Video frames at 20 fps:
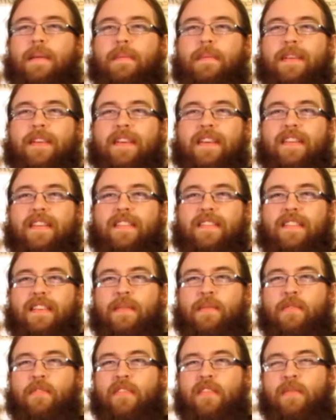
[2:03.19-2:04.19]
because it
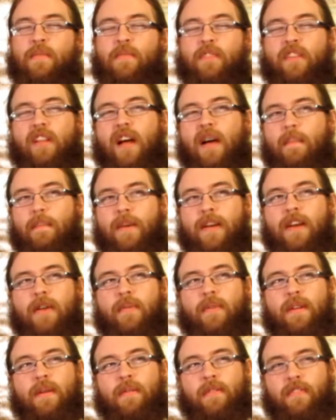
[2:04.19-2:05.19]
was a lot better
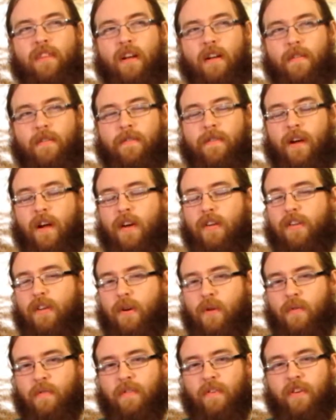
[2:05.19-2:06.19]
when it was all fogged
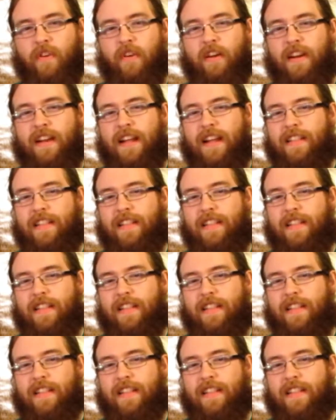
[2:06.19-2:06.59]
over and